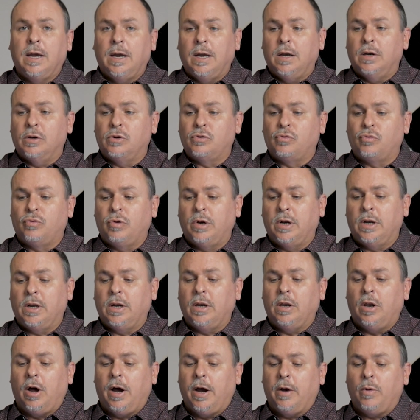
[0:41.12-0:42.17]
It is really
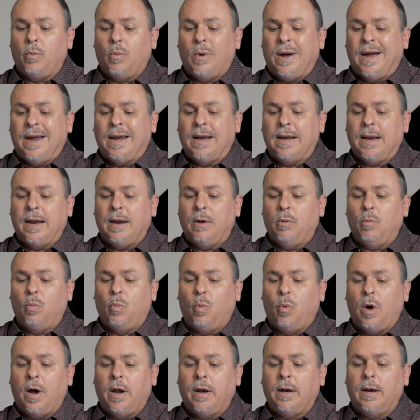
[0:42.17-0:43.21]
lightweight, and
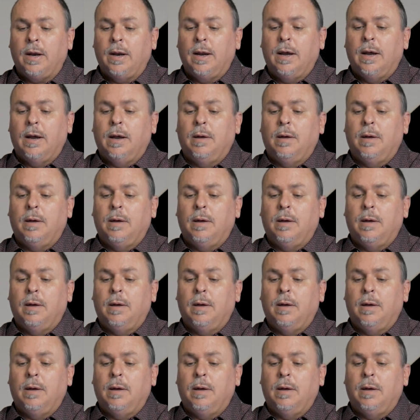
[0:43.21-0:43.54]
what